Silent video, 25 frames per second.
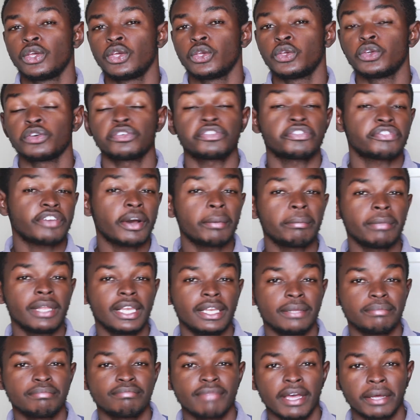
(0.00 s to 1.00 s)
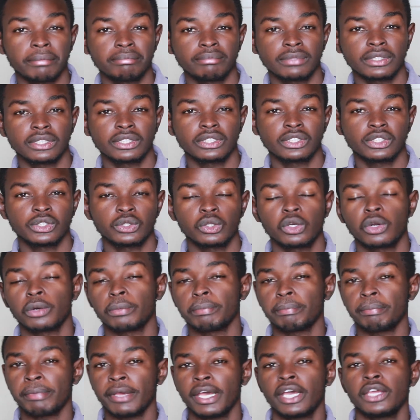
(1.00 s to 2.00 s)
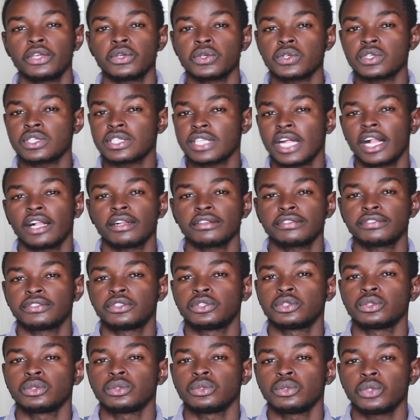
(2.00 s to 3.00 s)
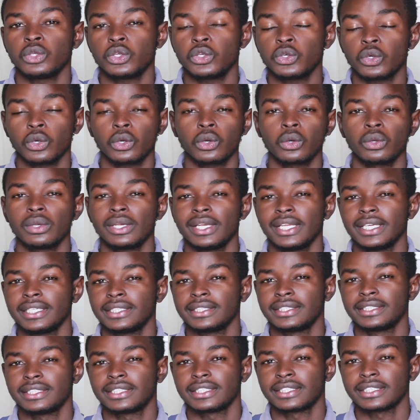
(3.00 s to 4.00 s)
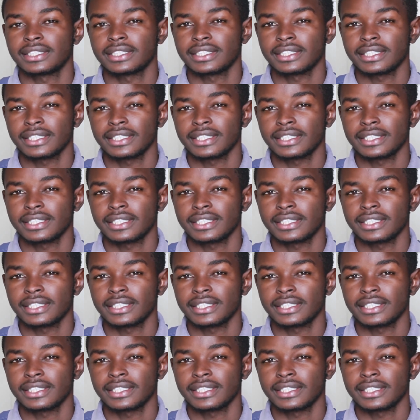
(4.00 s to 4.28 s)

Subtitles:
your family members, you compare yourself to your colleagues.